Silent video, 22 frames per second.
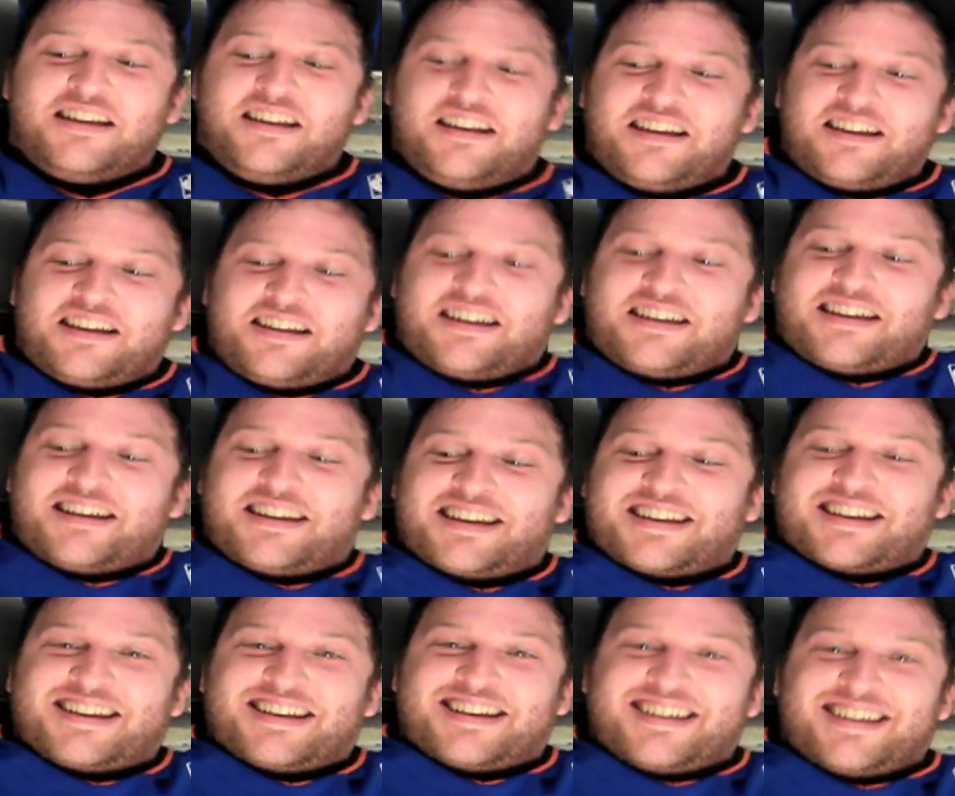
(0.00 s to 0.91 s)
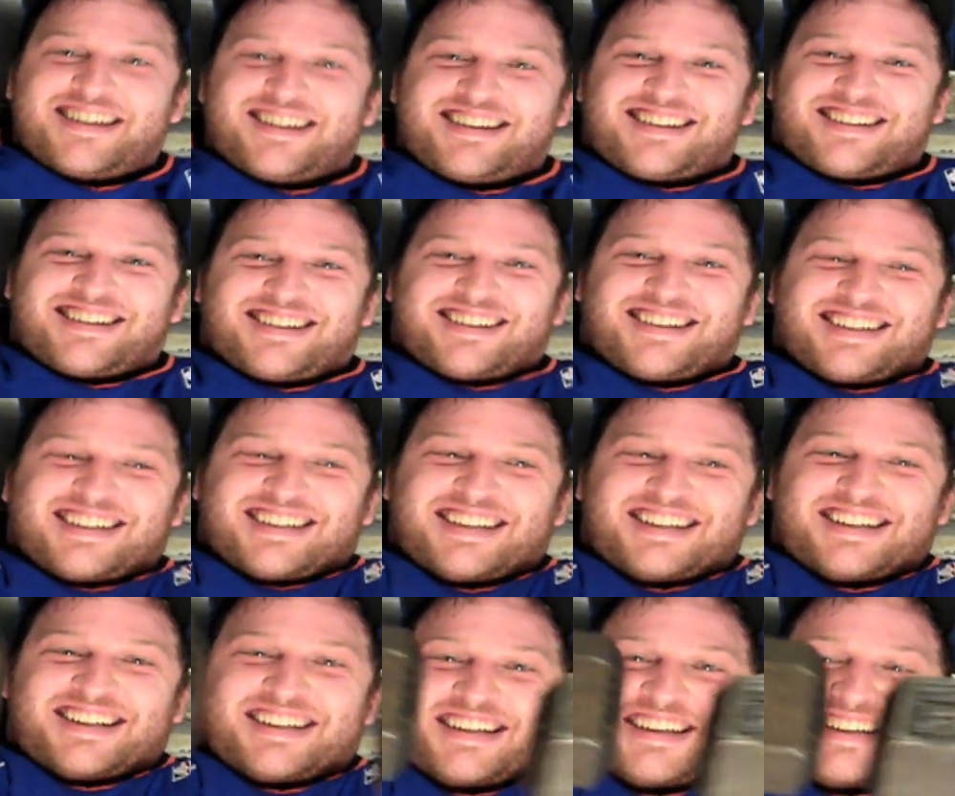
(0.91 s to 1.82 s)
Yeah, absolutely.
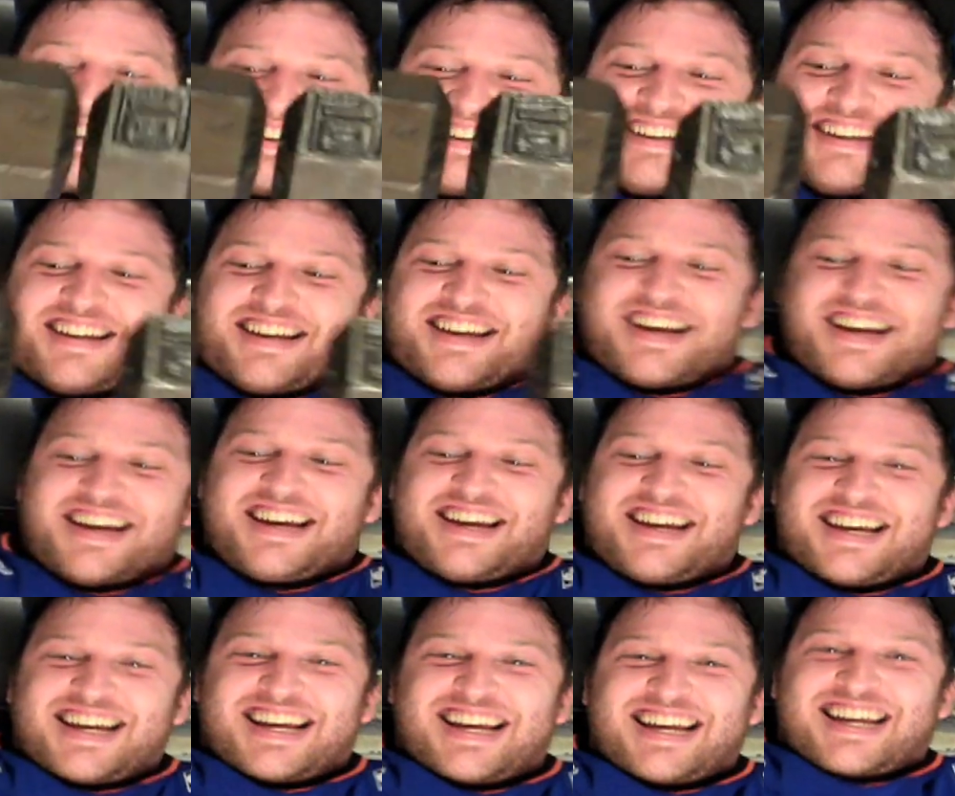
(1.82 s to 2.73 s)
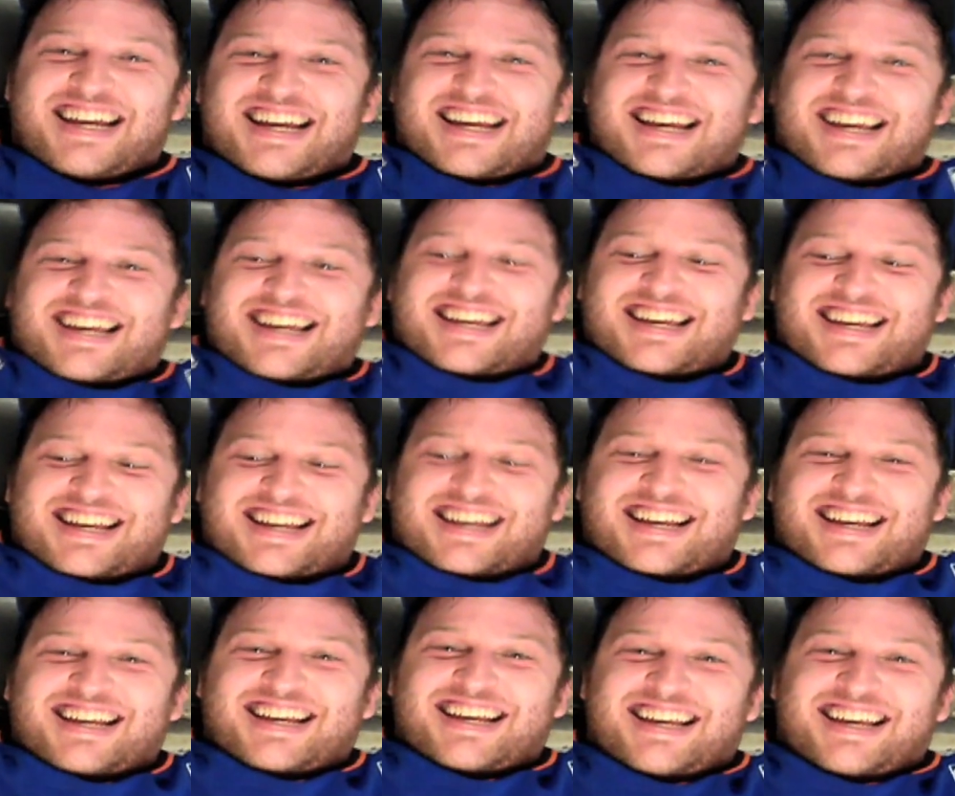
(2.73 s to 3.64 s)
This is Kansas City's workout. That's why they're,
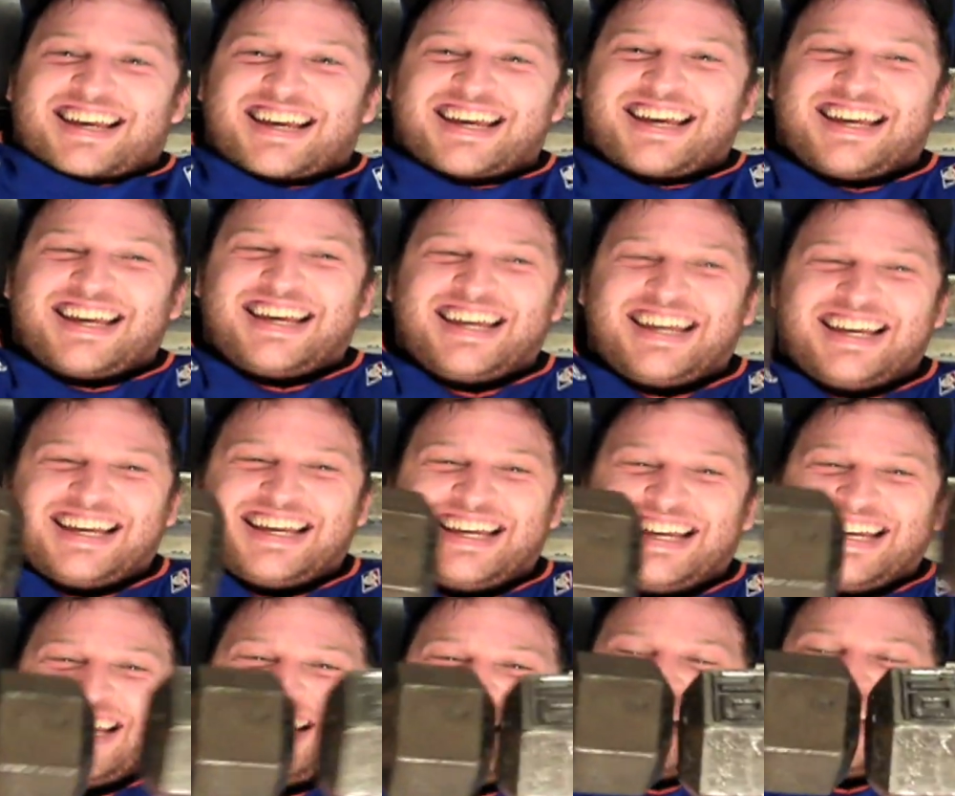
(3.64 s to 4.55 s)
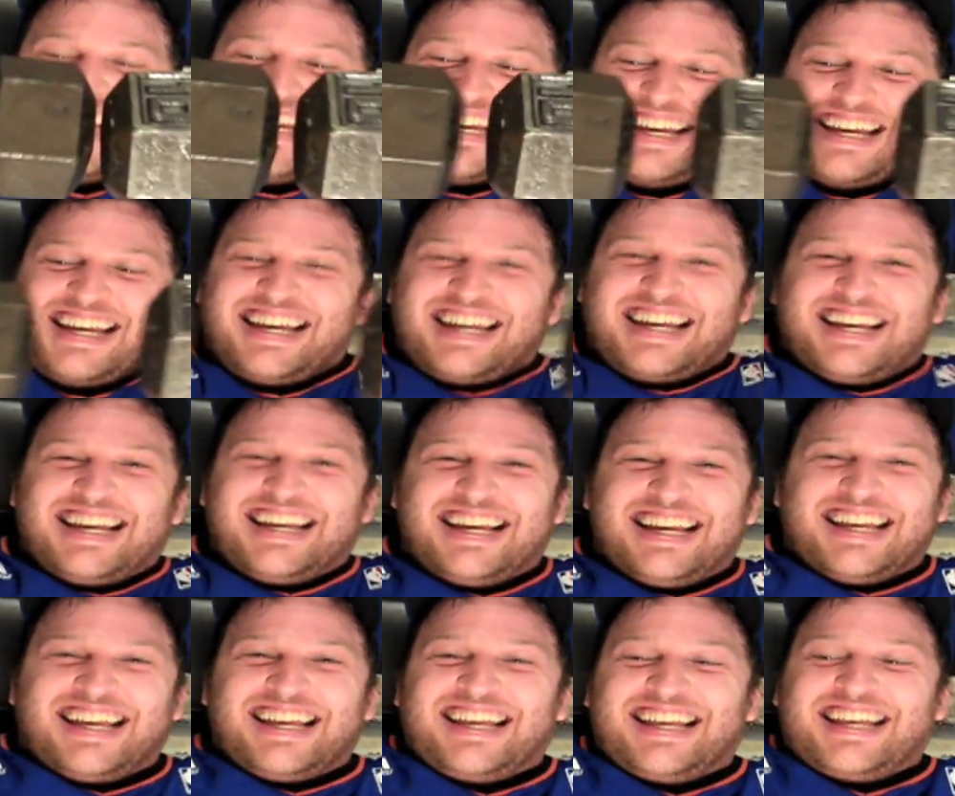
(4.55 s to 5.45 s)
you know,
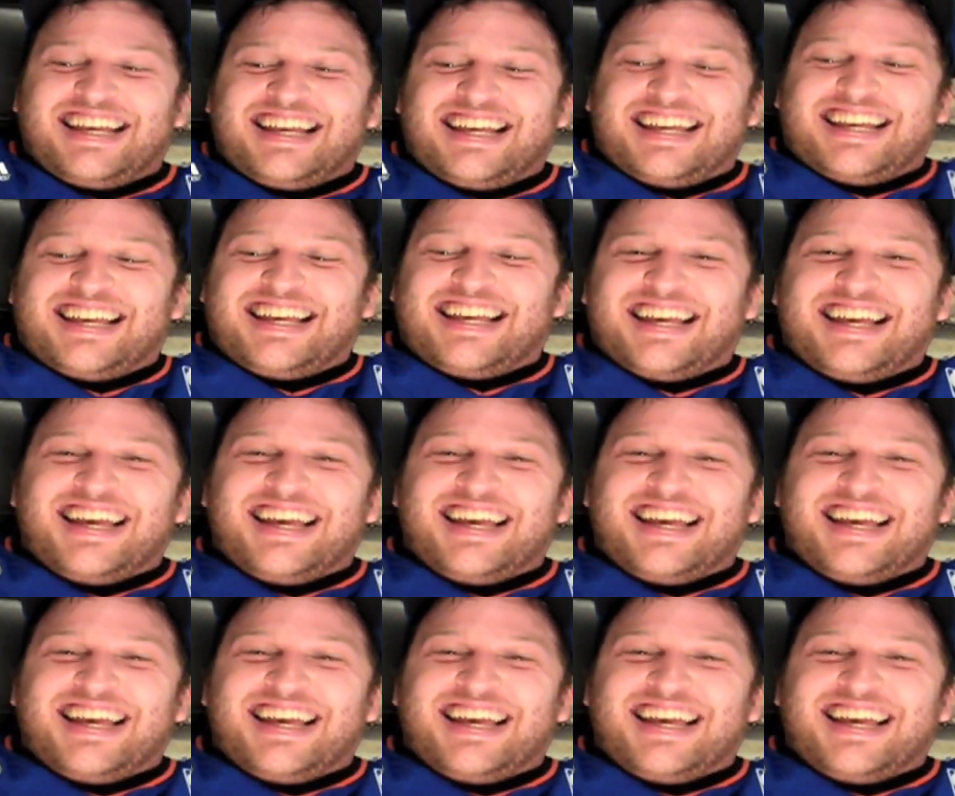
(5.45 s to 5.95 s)
well, they're not